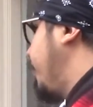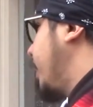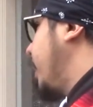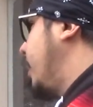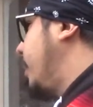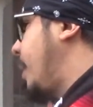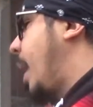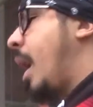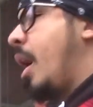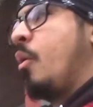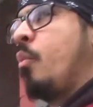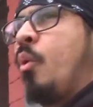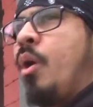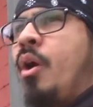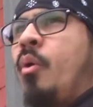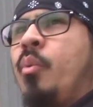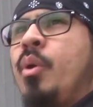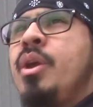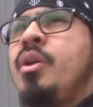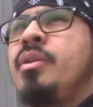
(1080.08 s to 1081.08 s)
Not
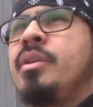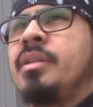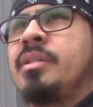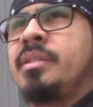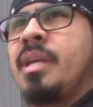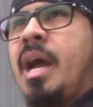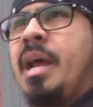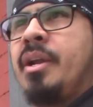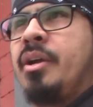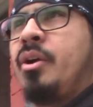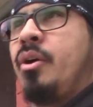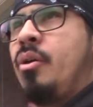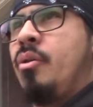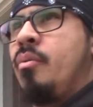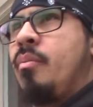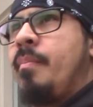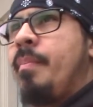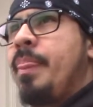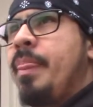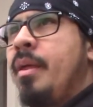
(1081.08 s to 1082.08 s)
where we decide to go,
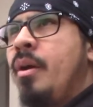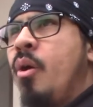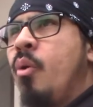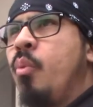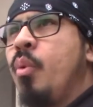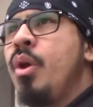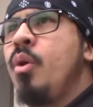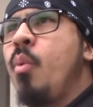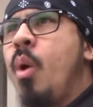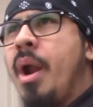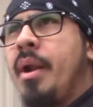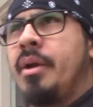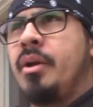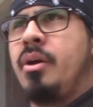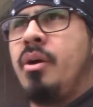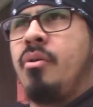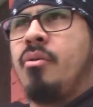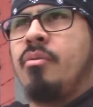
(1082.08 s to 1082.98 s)
where we want to go.